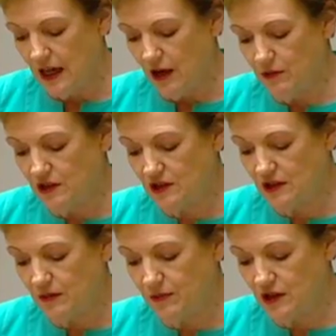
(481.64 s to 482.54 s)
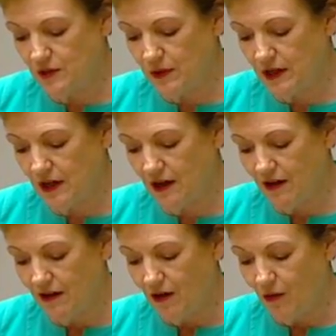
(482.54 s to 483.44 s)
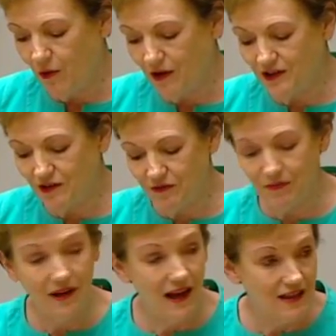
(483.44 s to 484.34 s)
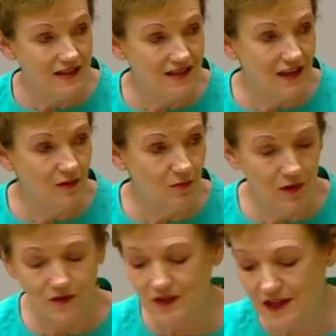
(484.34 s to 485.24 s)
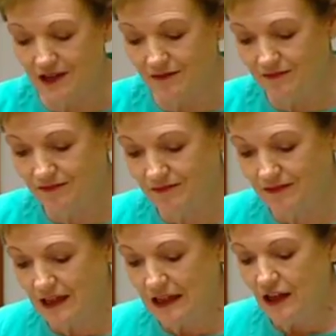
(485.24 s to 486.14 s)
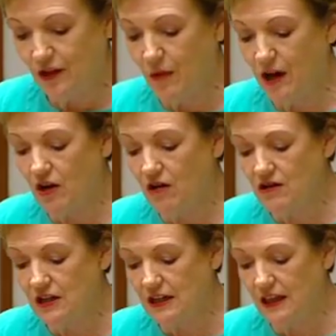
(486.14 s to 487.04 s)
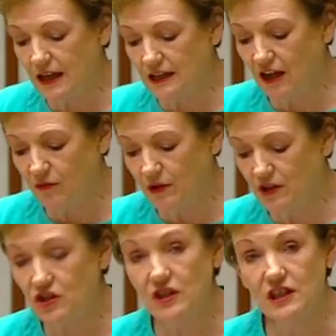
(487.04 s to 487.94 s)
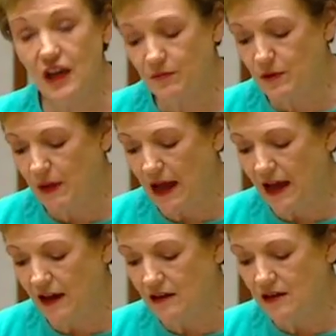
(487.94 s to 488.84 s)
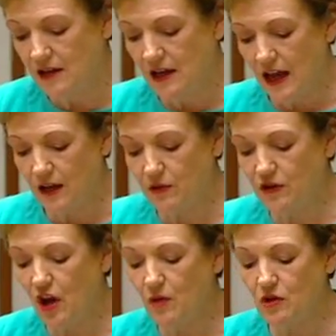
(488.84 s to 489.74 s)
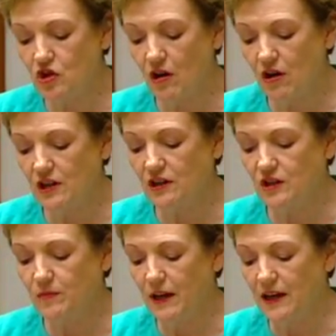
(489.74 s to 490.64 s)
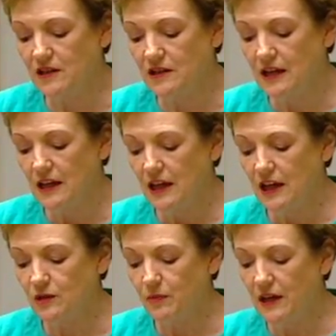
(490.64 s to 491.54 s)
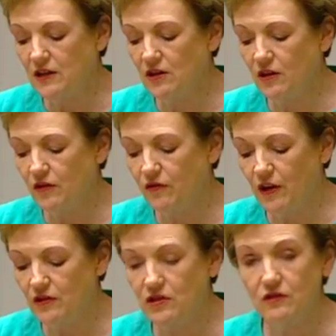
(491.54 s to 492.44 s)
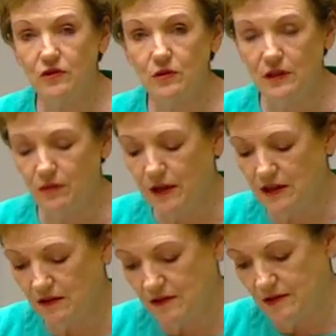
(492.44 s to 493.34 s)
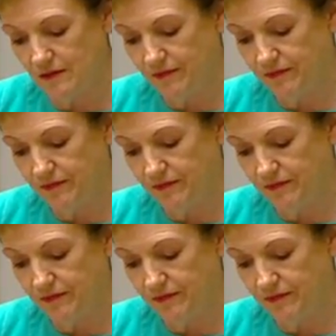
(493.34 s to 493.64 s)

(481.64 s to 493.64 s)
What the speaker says: and Mr Deputy Speaker, what a different place it was then. The minority Gillard government had just come to power, and with no majority in this place, it depended on the votes of 2 independents.